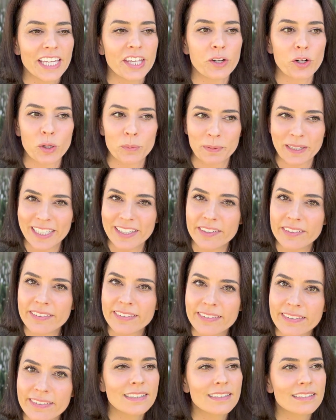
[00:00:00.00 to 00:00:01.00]
inner
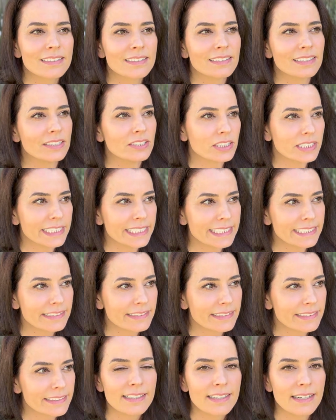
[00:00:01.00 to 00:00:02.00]
peace,
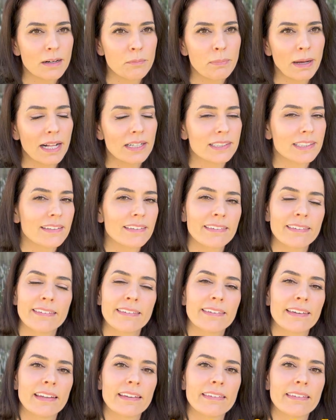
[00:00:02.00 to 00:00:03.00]
stillness, a
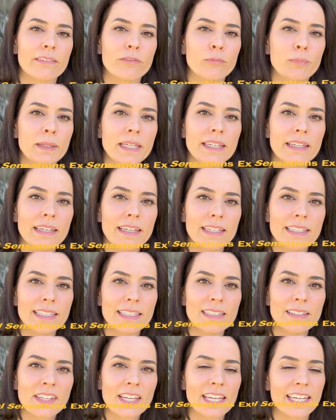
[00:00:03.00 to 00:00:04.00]
balanced sense of
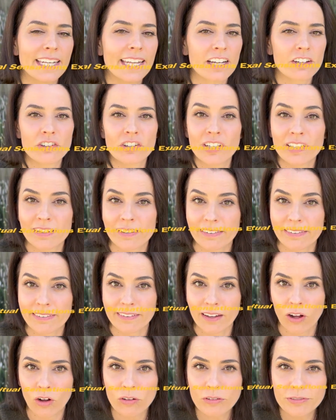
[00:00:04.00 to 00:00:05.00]
being, connection to
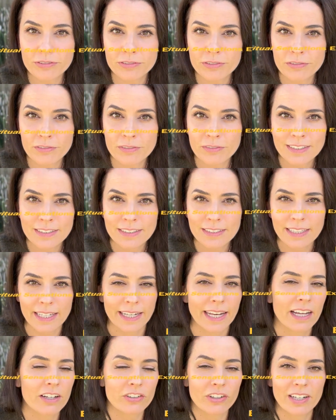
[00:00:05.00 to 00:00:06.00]
self,
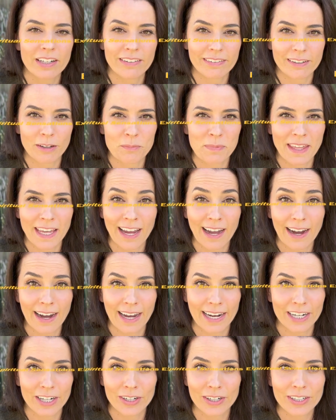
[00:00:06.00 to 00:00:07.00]
connection to something
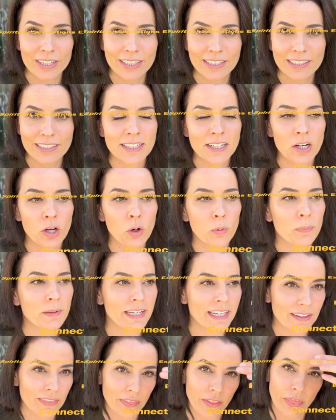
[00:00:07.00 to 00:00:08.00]
higher,
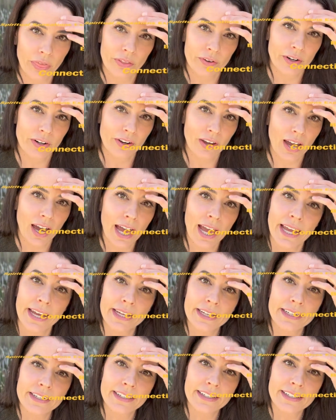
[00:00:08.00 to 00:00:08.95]
opening the third eye,